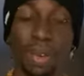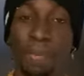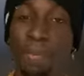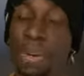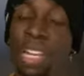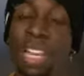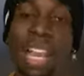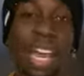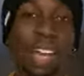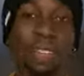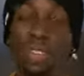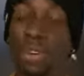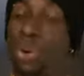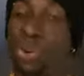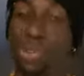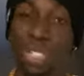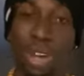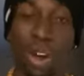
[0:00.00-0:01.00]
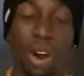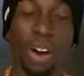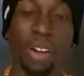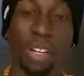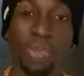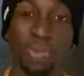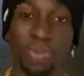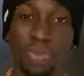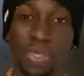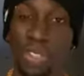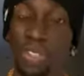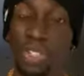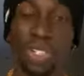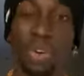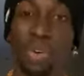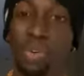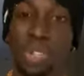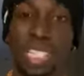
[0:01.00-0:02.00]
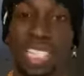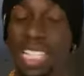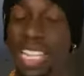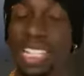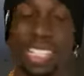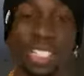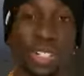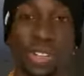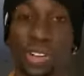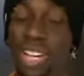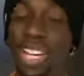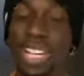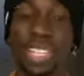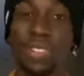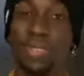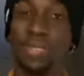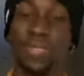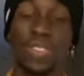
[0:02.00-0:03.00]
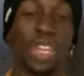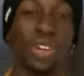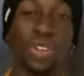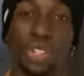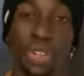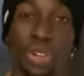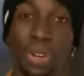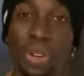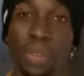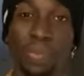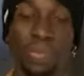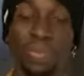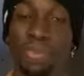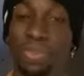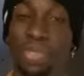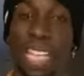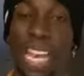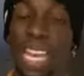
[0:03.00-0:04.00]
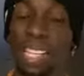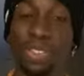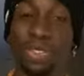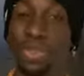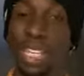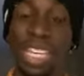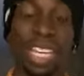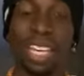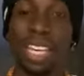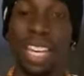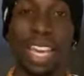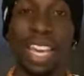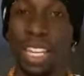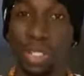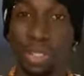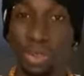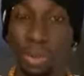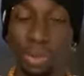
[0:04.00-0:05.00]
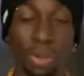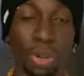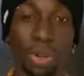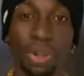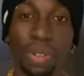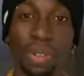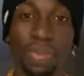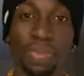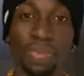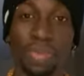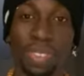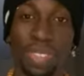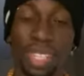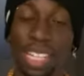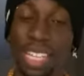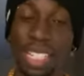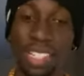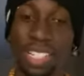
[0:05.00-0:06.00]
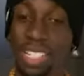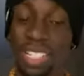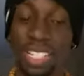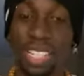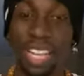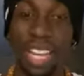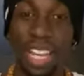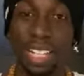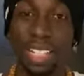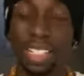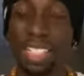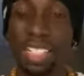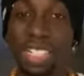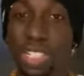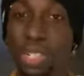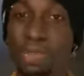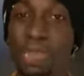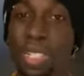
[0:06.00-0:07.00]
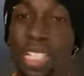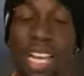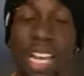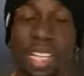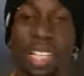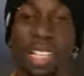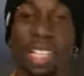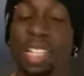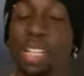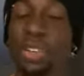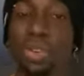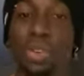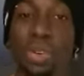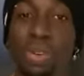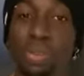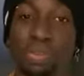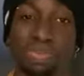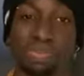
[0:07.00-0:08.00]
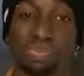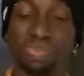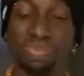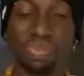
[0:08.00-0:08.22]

but life goes on. There's no rejection or any failure that you can't handle, bro. It's just a, like a, it should be like a little